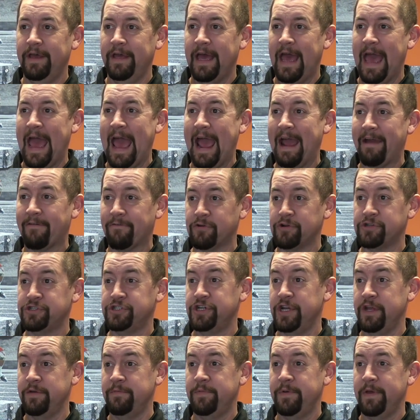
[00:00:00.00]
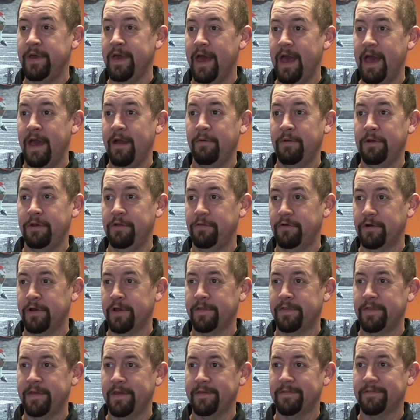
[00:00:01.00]
average GPA when you look
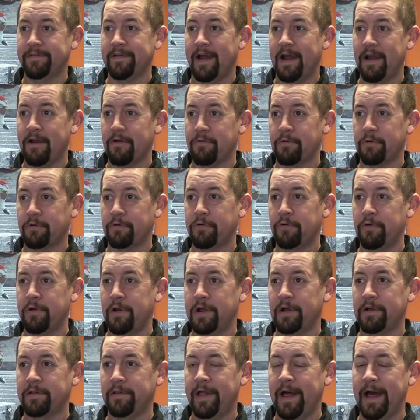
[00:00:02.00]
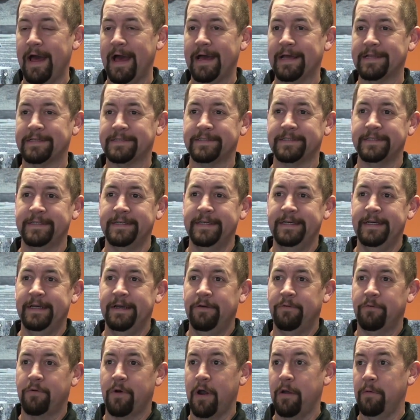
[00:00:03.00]
at the entire recruiting class.
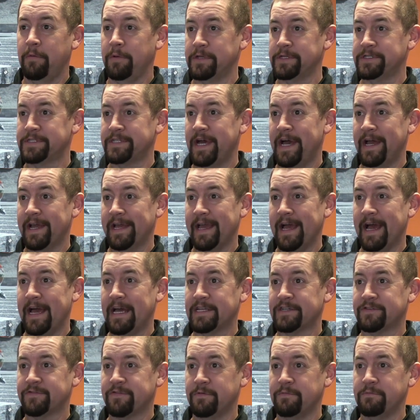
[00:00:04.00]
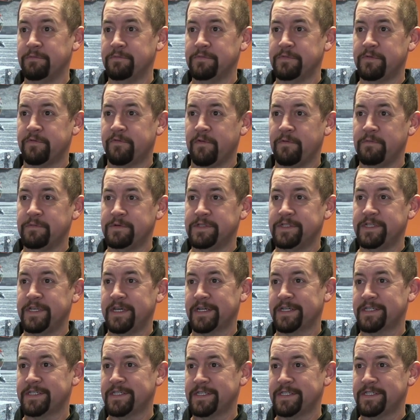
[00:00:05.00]
We're able to sign guys from
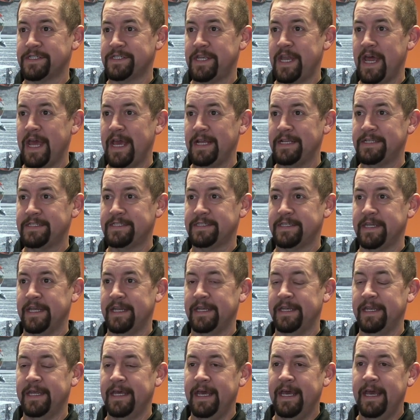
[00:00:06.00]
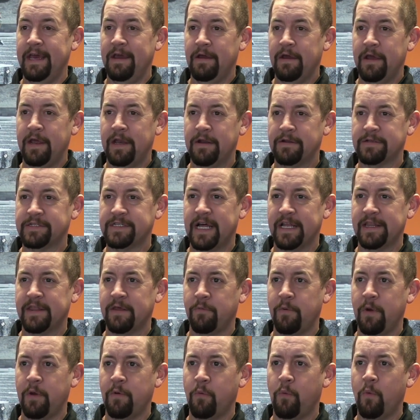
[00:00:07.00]
six states. And, you know, it's not that
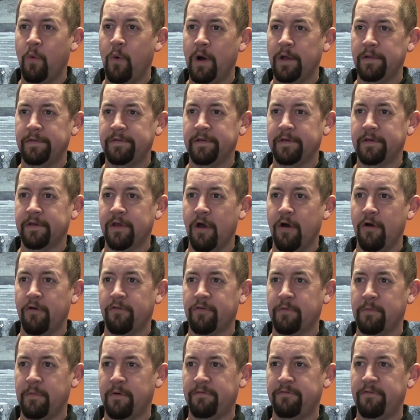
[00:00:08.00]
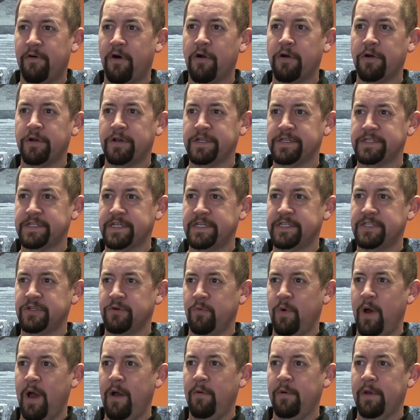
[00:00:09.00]
we want to go from a far distance
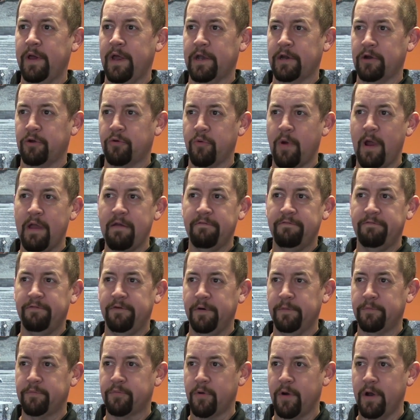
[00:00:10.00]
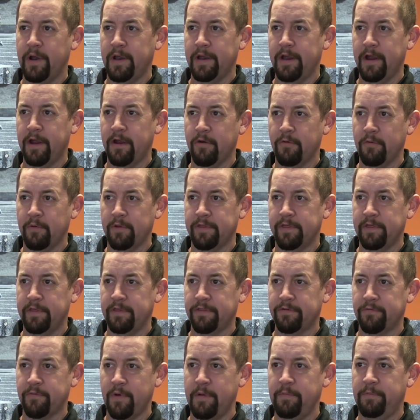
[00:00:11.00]
away. We've got a great footprint here within
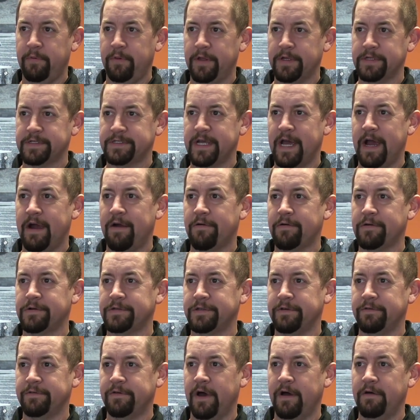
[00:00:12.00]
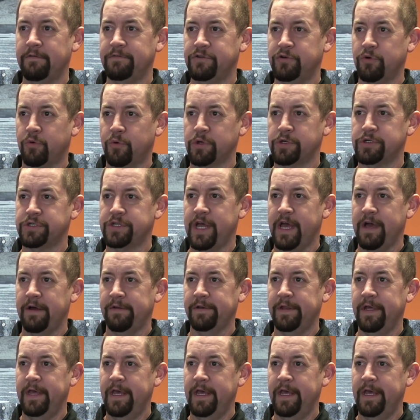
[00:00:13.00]
3+ hours of Georgetown.